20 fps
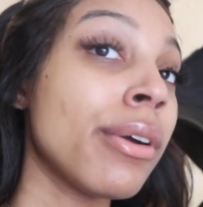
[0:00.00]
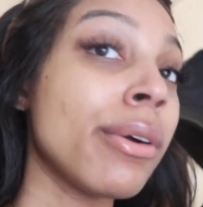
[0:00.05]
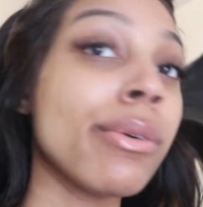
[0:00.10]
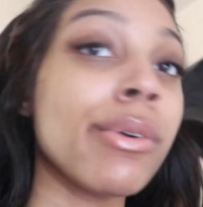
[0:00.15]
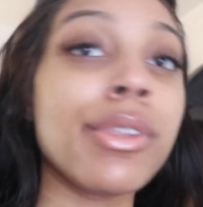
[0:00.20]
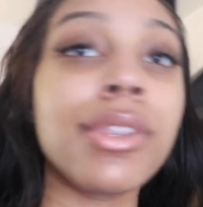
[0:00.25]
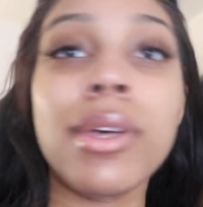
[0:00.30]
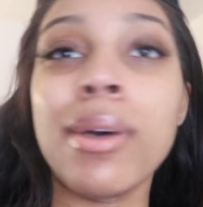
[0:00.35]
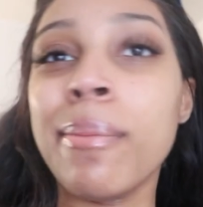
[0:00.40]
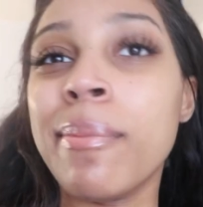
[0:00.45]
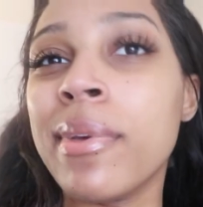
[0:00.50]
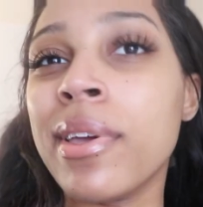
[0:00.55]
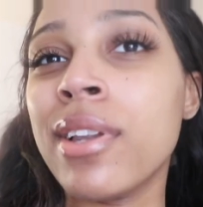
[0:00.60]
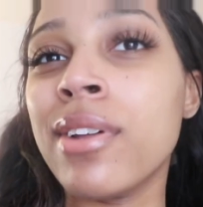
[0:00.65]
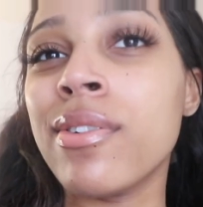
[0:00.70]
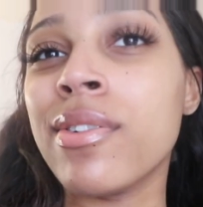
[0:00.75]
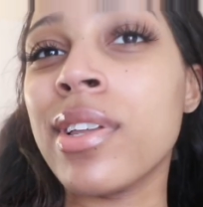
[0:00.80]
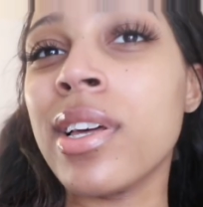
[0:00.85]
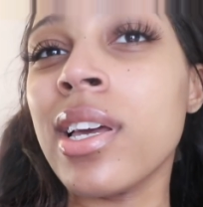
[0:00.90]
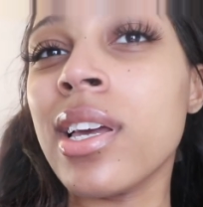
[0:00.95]
with a bit
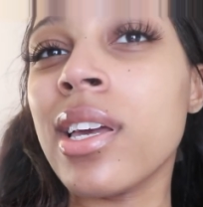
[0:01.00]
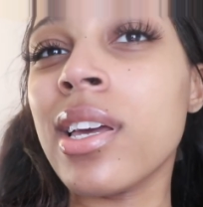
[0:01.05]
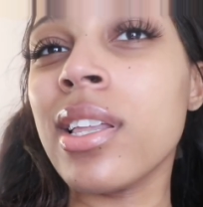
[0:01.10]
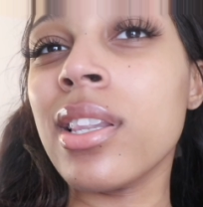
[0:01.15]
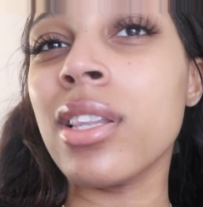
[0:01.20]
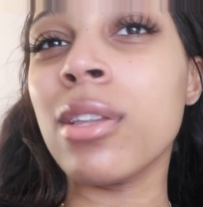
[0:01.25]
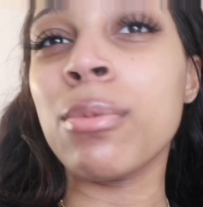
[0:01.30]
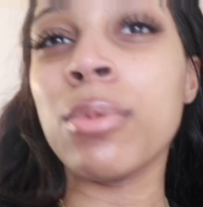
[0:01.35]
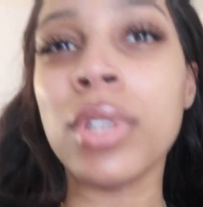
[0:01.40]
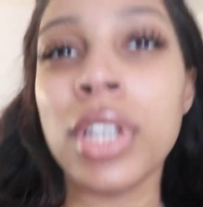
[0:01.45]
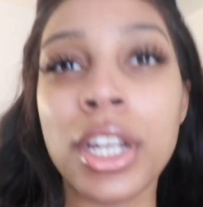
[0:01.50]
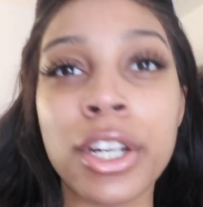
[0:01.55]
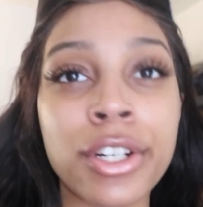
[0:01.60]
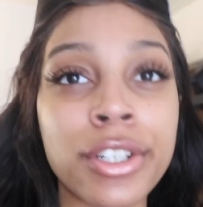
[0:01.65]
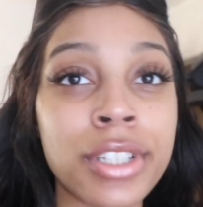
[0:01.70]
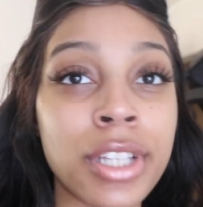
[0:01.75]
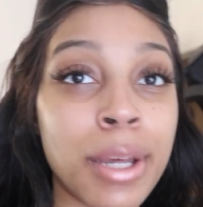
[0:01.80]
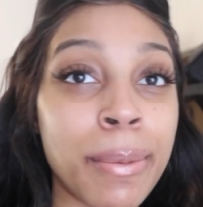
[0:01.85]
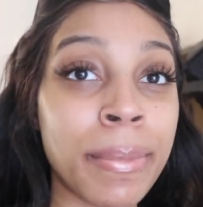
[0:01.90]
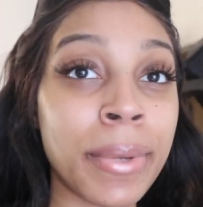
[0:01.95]
of like lip
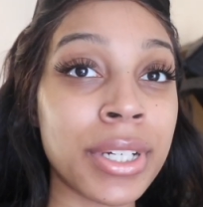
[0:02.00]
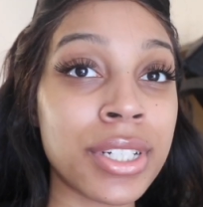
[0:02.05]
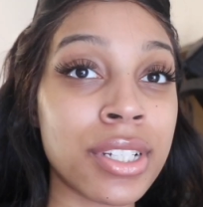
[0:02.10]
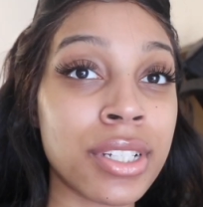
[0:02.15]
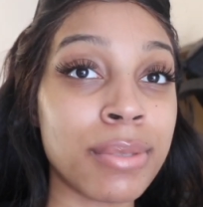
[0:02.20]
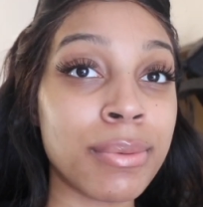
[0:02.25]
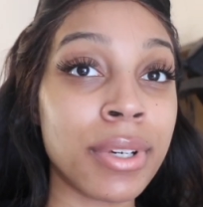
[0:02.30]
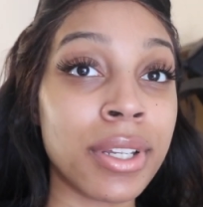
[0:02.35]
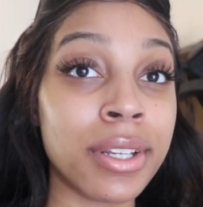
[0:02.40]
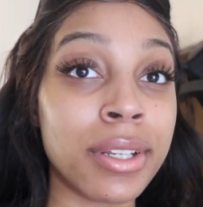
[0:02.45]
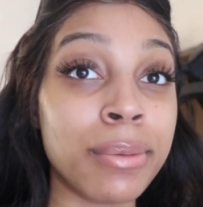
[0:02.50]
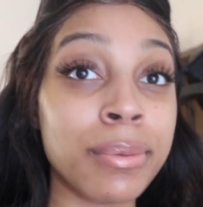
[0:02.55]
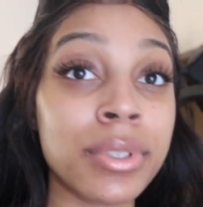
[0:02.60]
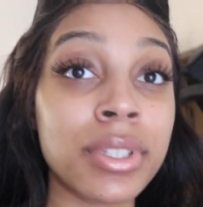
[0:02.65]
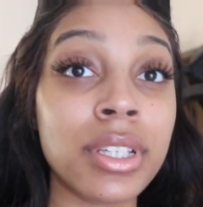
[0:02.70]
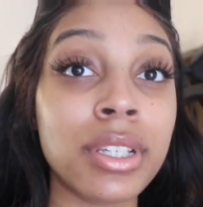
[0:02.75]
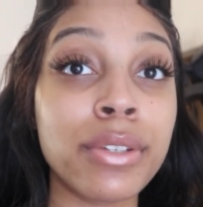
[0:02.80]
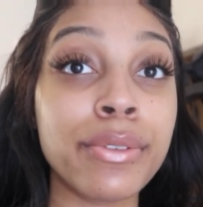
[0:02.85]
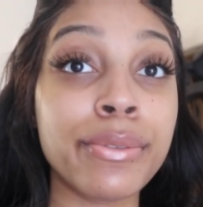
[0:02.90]
liner that matches my lips